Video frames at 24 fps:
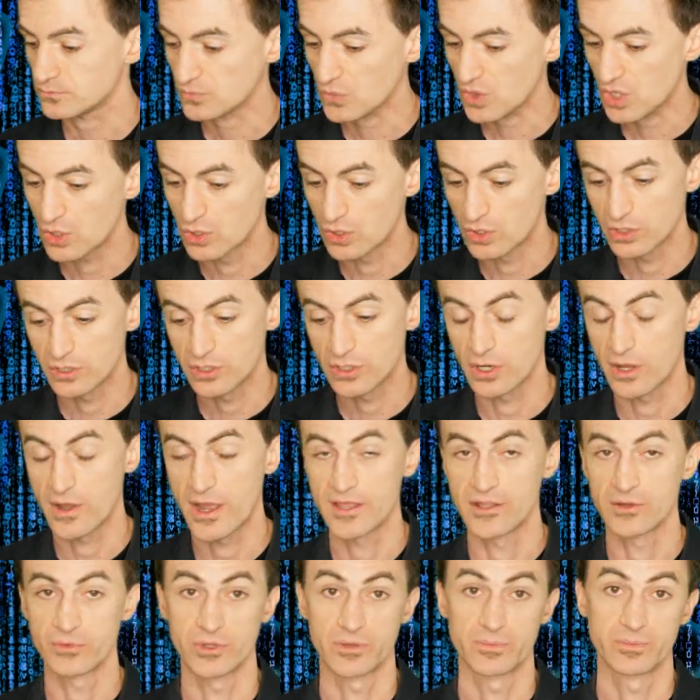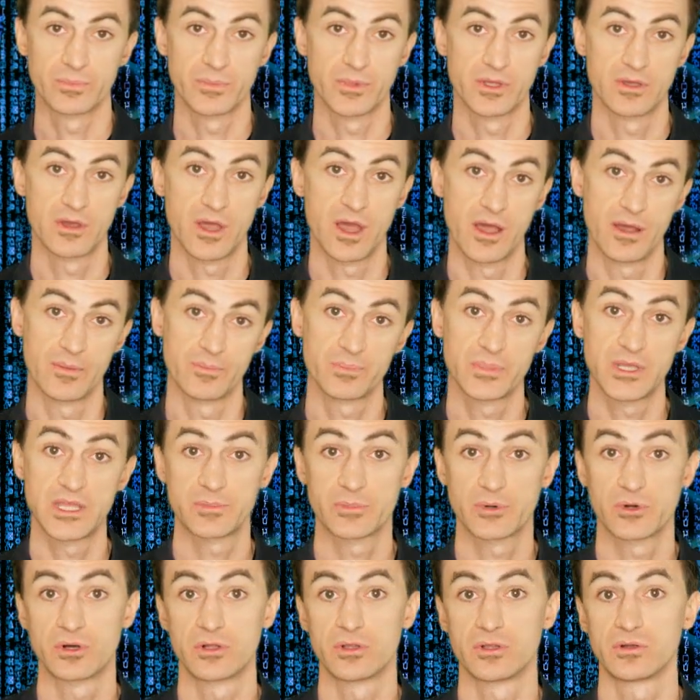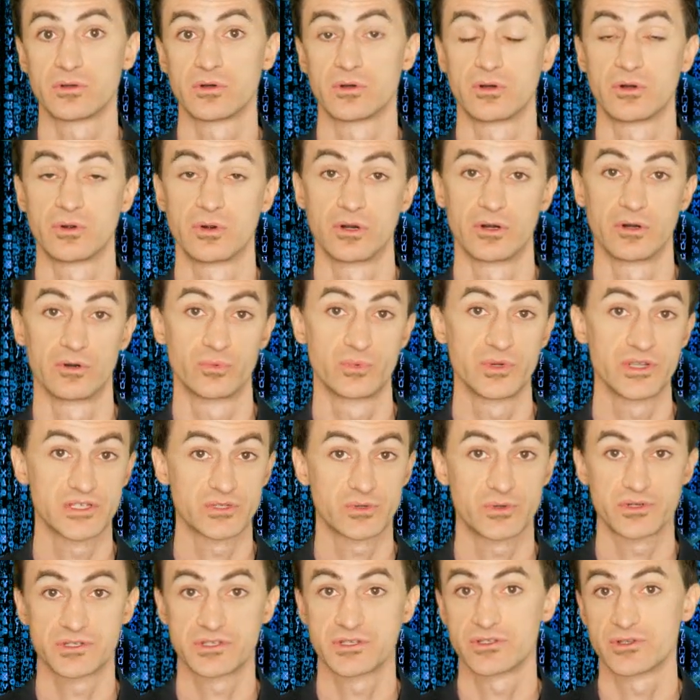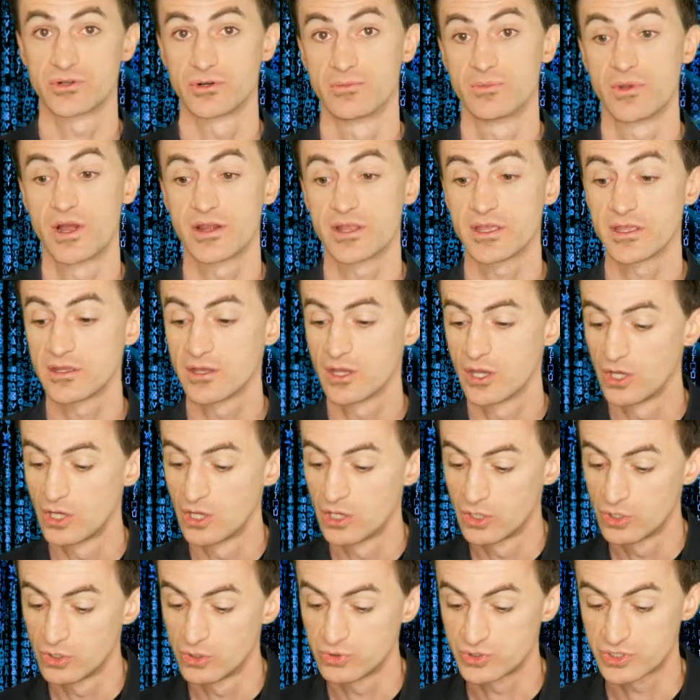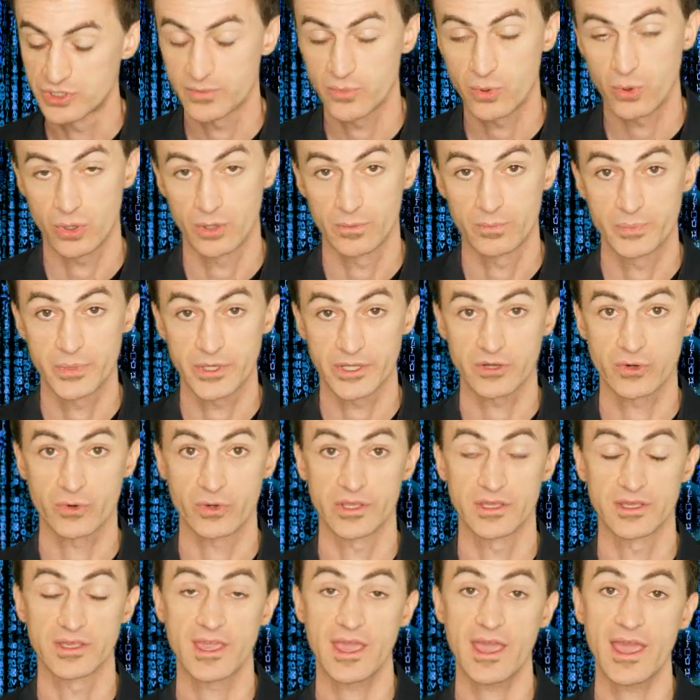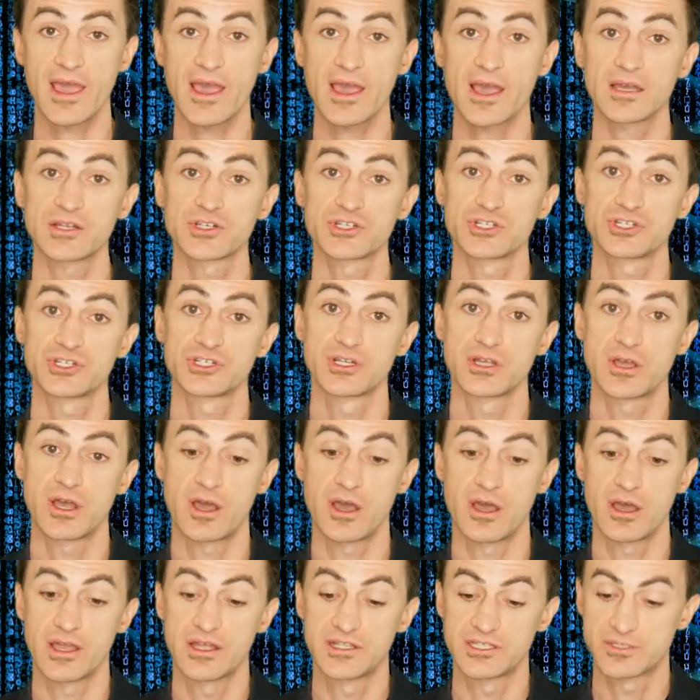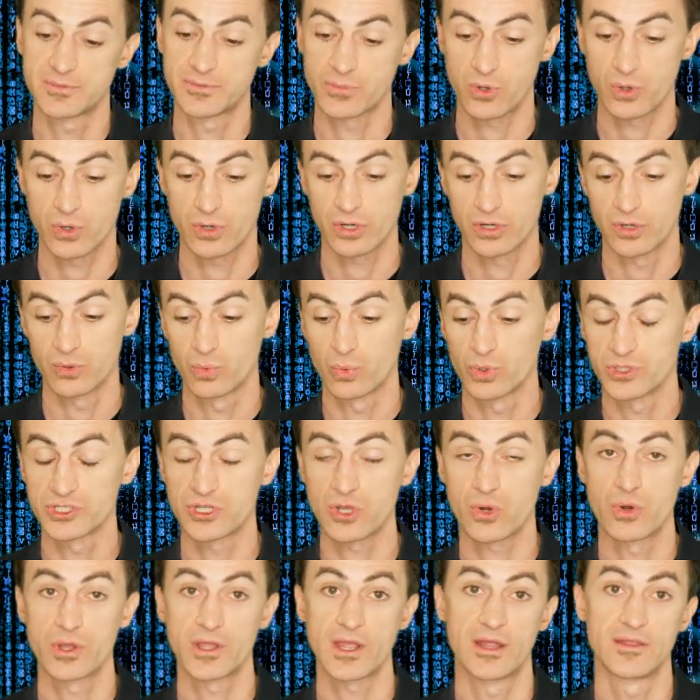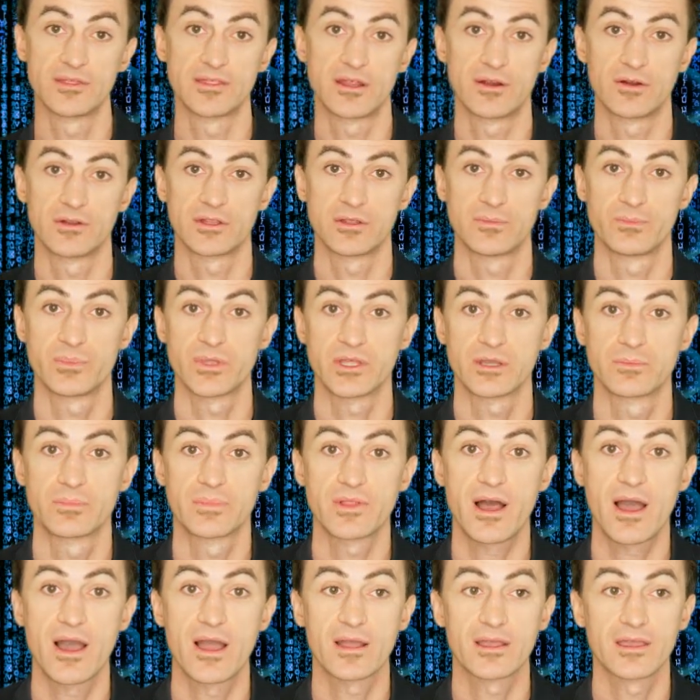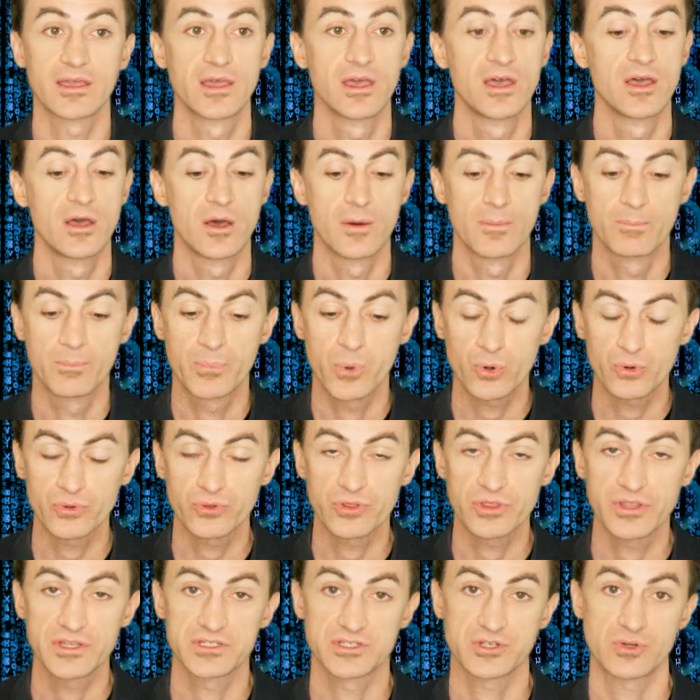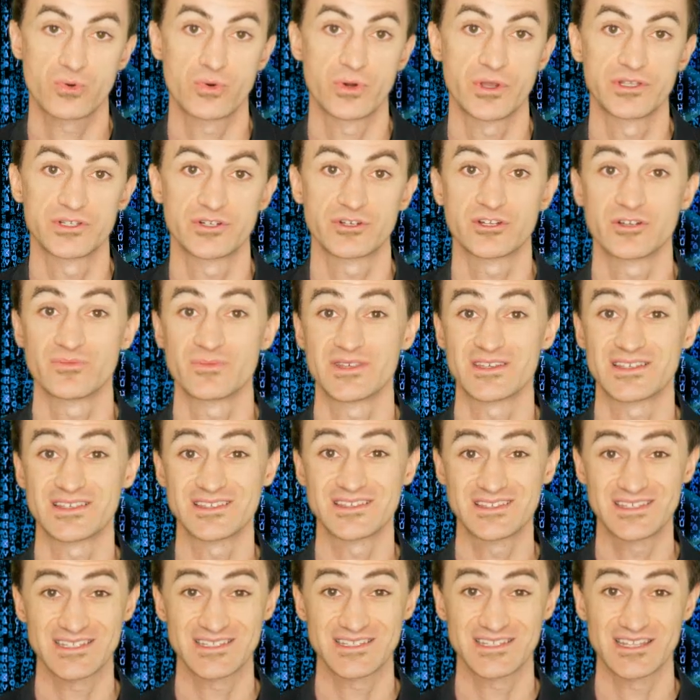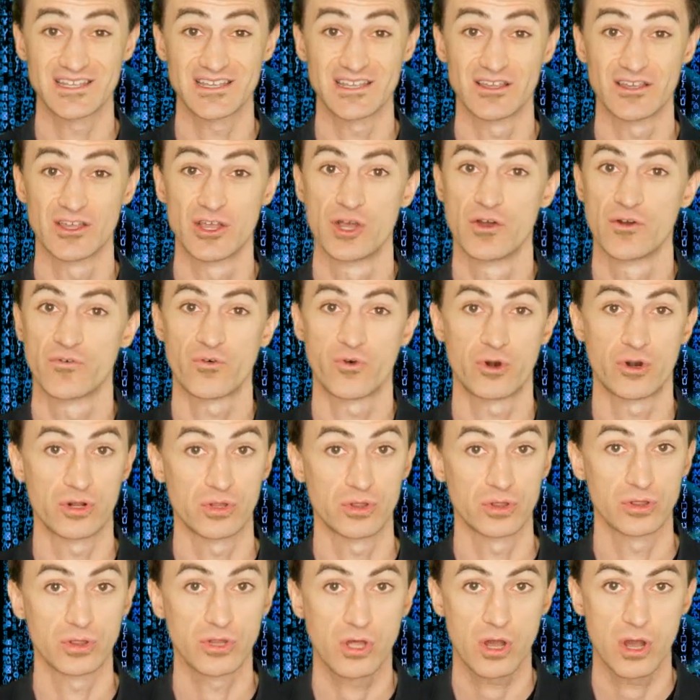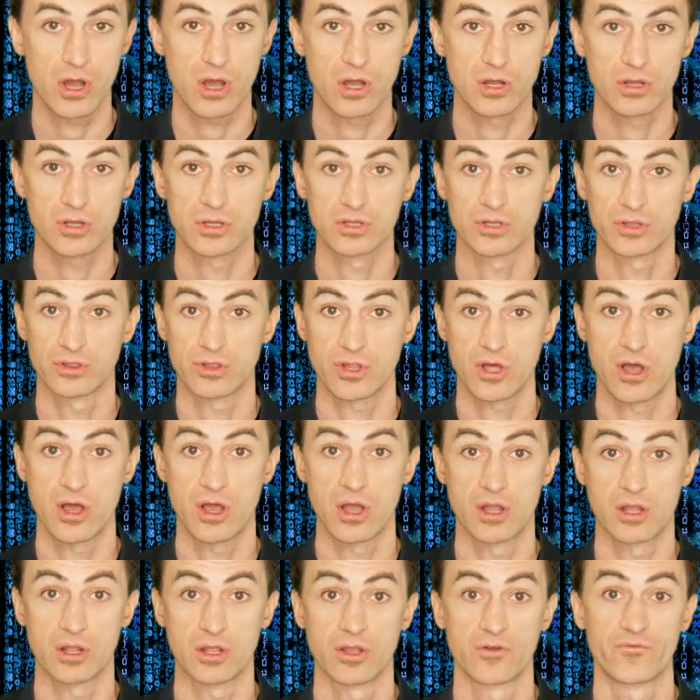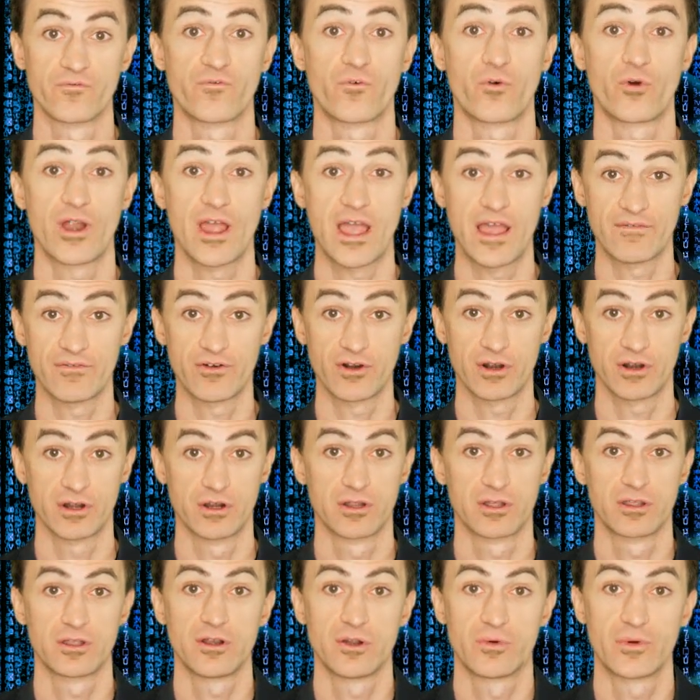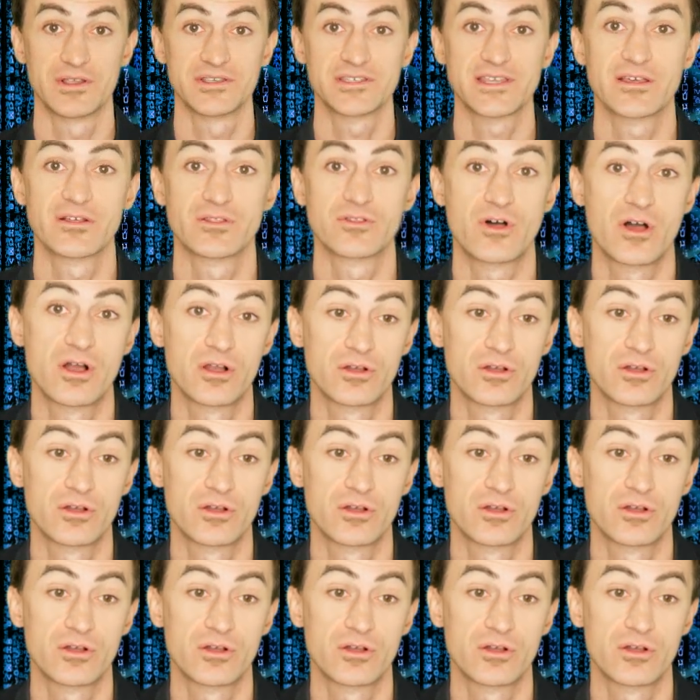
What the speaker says: either with people or resources or money who support Bitcoin Cash and support what's going on there at the big block. Both of these coins are going to be existing for a long, long forever. When I say a long, long